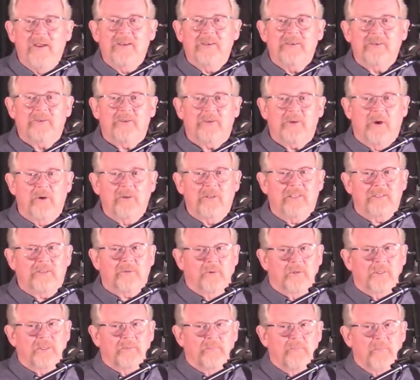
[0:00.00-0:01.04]
So this
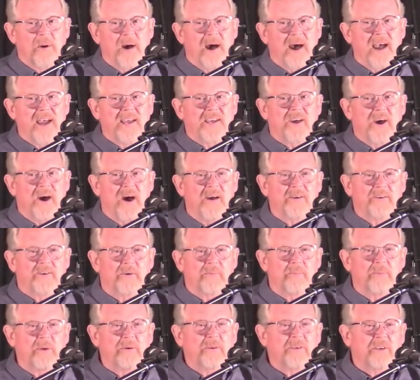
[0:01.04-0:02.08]
was my
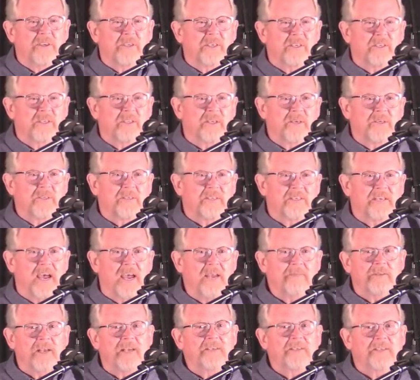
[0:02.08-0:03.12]
contribution to those
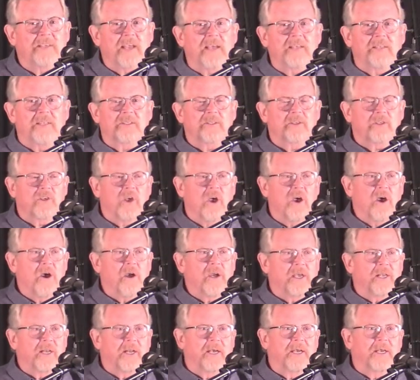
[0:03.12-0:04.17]
times. I sang this
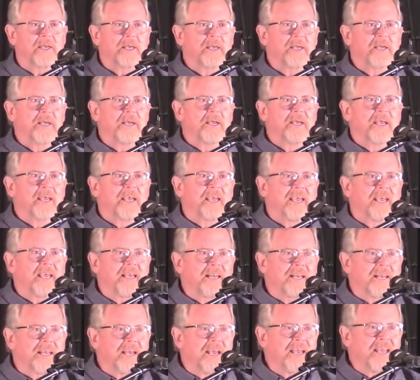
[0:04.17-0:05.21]
song and a uh,
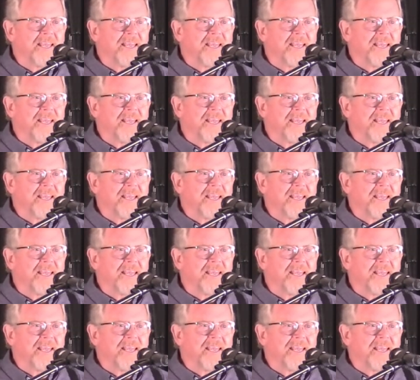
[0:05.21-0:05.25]
and uh,